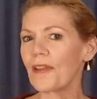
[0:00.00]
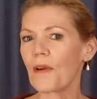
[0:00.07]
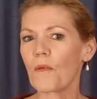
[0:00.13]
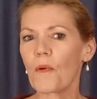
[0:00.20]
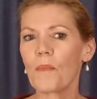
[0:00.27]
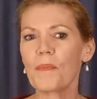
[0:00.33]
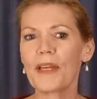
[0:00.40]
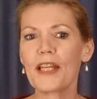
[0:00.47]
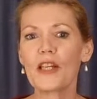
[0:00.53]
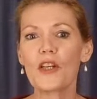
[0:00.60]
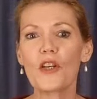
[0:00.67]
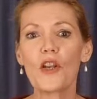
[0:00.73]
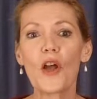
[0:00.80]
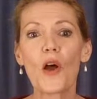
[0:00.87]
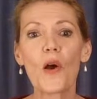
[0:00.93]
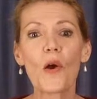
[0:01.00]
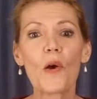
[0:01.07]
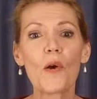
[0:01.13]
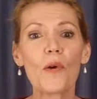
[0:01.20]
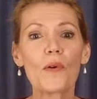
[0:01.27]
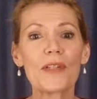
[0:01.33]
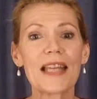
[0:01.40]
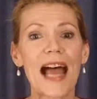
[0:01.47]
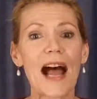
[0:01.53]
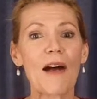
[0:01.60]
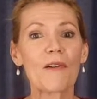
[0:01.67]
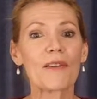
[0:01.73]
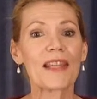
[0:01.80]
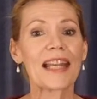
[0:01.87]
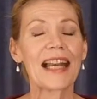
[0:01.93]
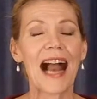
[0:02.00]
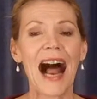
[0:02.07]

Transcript: there will be no doubt that